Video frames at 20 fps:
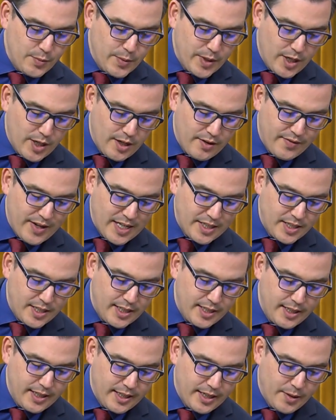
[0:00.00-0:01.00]
we are
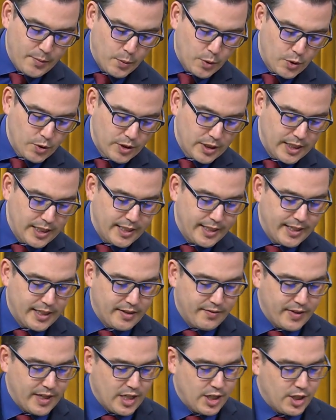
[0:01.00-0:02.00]
investing in a world-leading
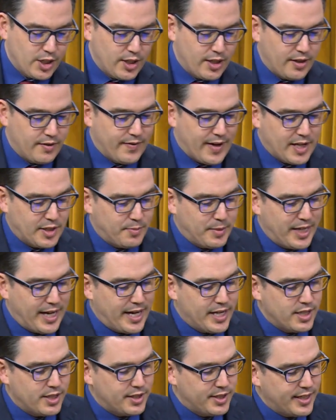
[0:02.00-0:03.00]
innovation and investment
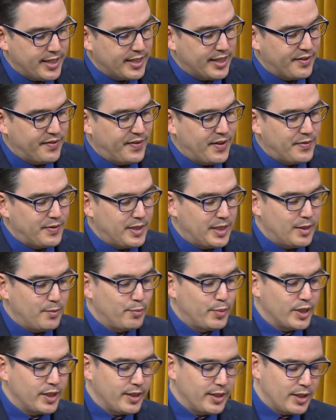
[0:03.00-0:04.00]
agency and a $15
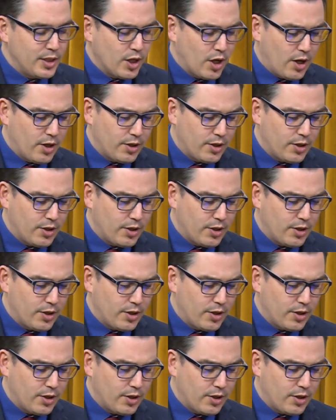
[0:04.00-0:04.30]
billion